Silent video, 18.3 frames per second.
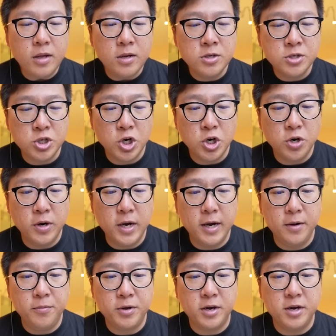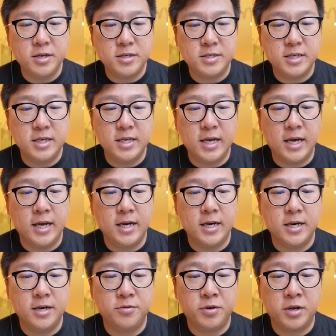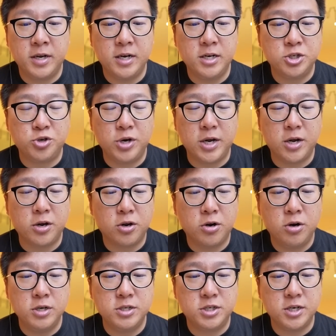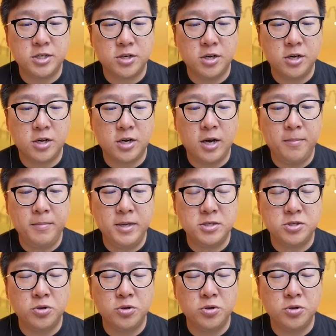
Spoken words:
So we're going to see that another Dragon Claw is just going to come in.